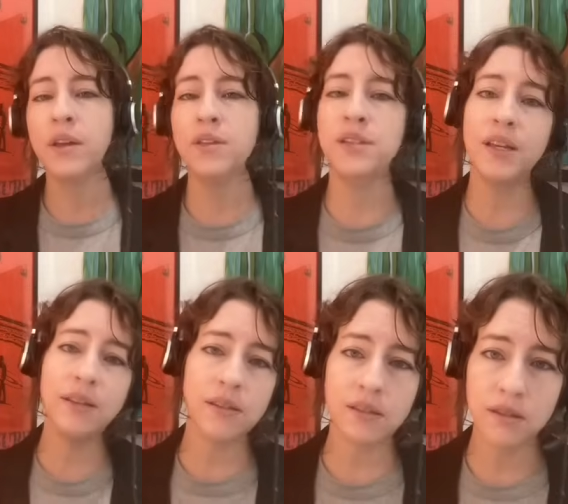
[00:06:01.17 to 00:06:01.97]

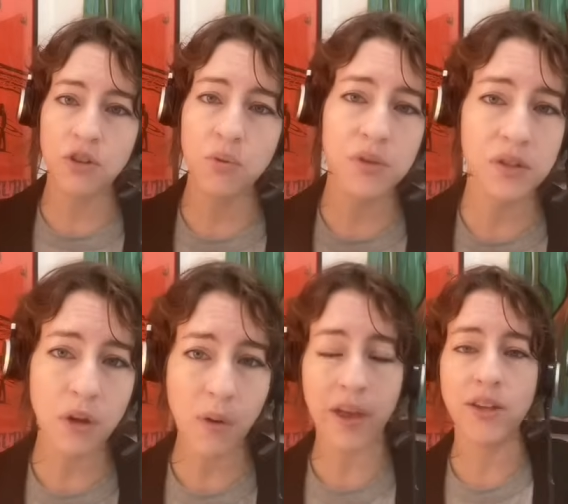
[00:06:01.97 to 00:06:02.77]
since you were
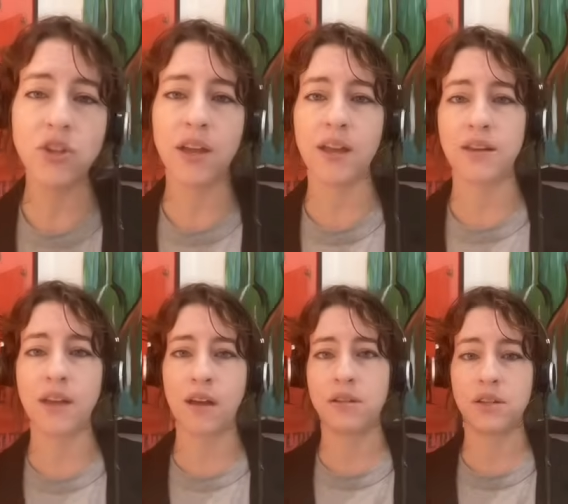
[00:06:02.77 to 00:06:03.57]
so well educated,
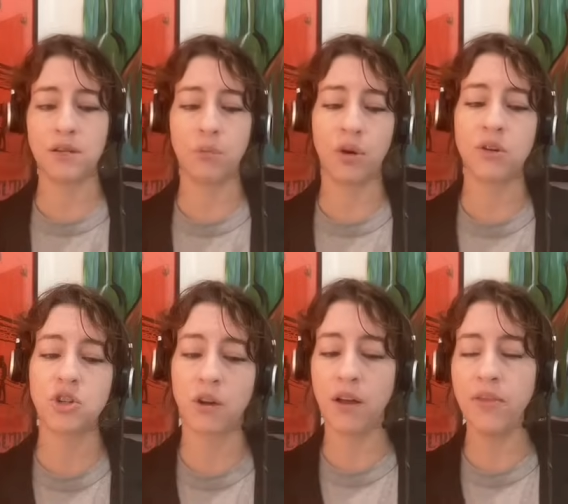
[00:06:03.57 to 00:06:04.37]

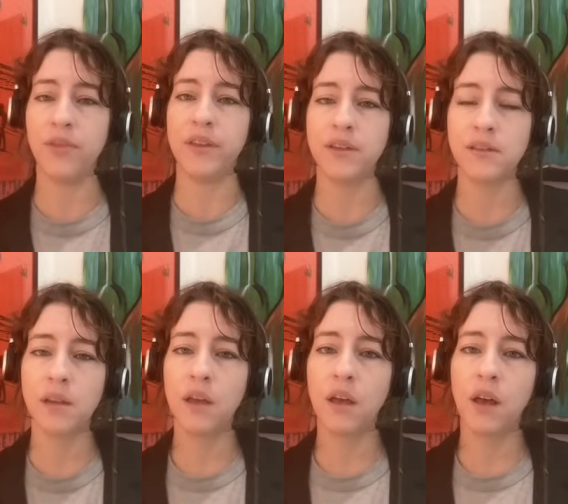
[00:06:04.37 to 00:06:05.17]
Tenbarge, on this,
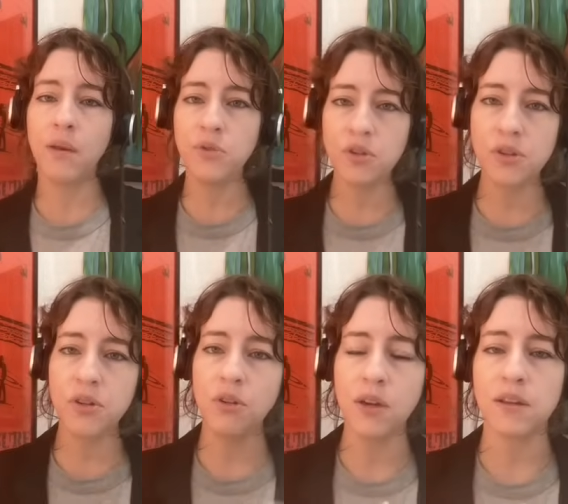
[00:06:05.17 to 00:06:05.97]
I'm just
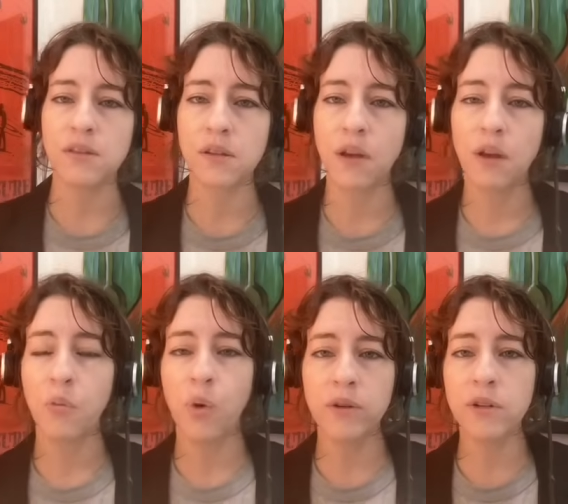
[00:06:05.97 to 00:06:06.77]
curious.
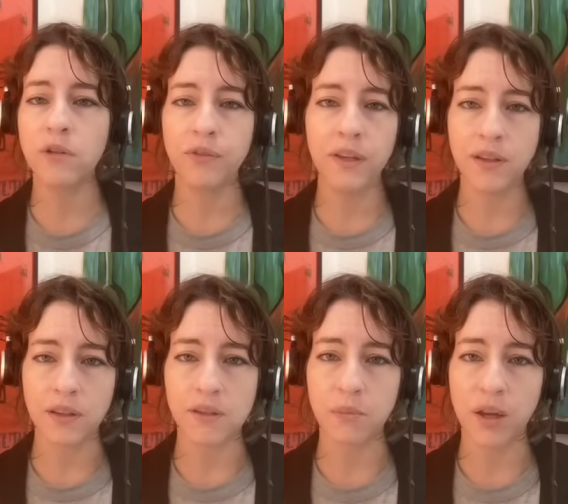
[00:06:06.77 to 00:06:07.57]
What are your
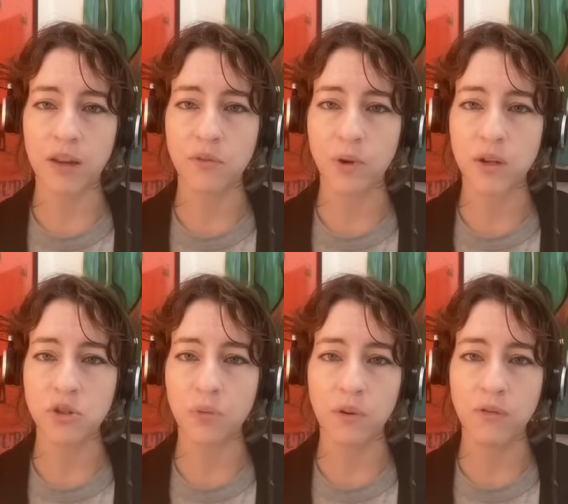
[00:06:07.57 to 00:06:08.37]
feelings about Evan
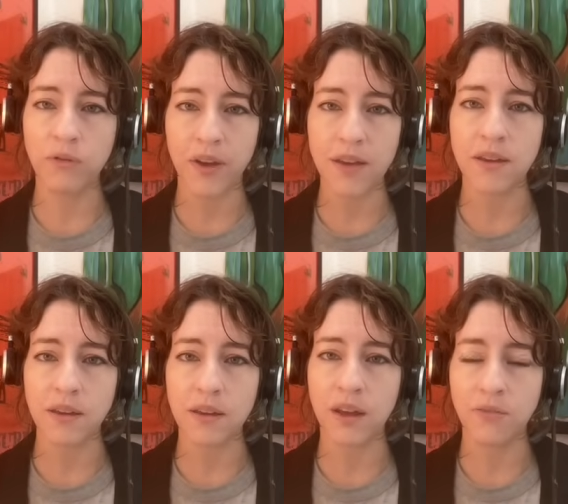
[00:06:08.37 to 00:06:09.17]
Rachel Wood
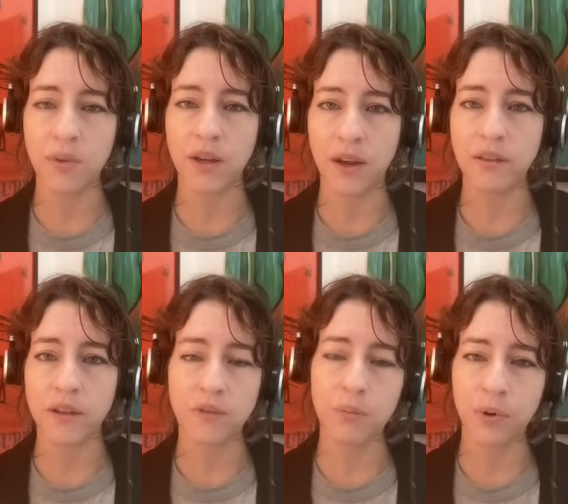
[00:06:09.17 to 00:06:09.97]
faking an FBI
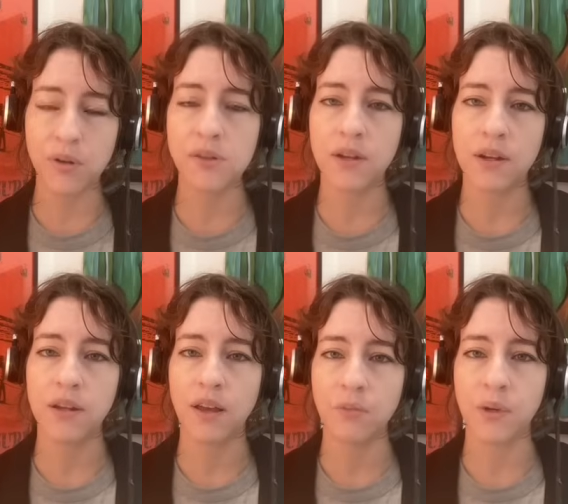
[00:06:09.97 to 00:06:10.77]
letter, impersonating an
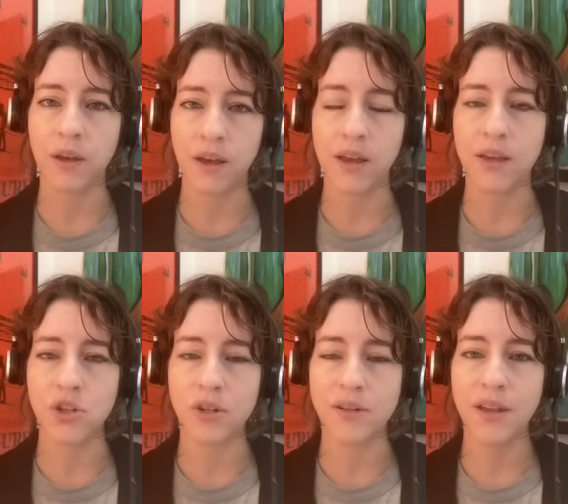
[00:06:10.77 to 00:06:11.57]
FBI
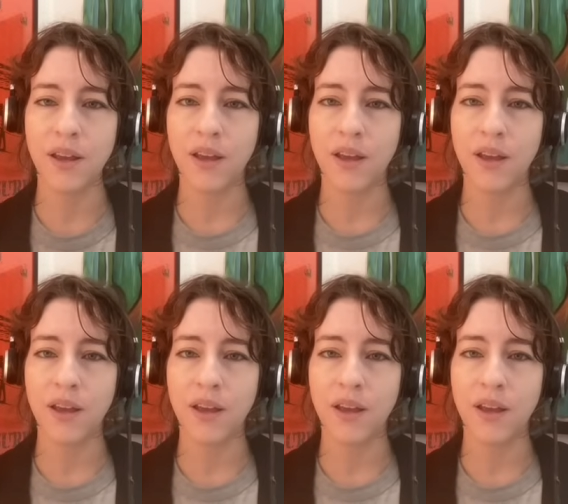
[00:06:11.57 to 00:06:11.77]
agent,